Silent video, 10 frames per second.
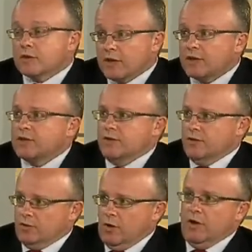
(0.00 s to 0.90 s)
such as
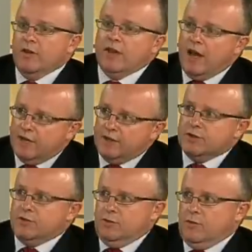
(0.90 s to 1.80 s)
the China, the
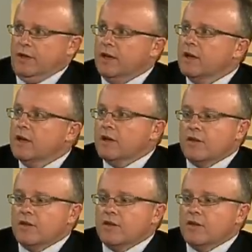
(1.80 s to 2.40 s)
Asia story. Yeah.